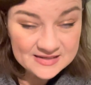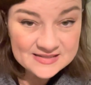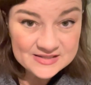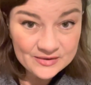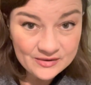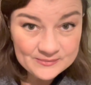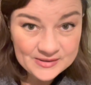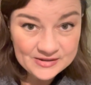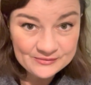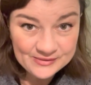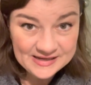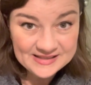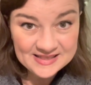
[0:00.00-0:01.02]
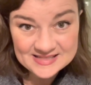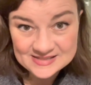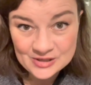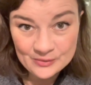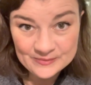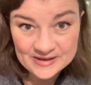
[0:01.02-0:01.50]
So I'm going to read this
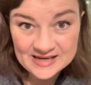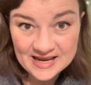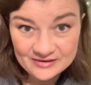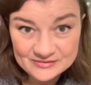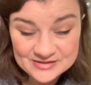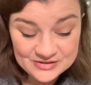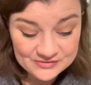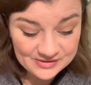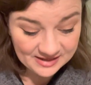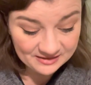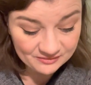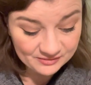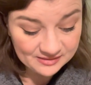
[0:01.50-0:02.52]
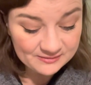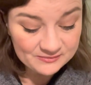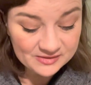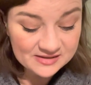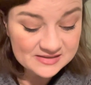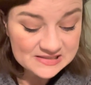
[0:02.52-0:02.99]
comment out to you now and I'm
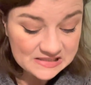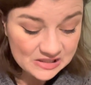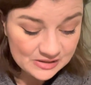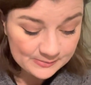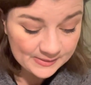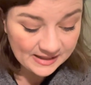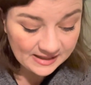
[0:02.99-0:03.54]
going to type it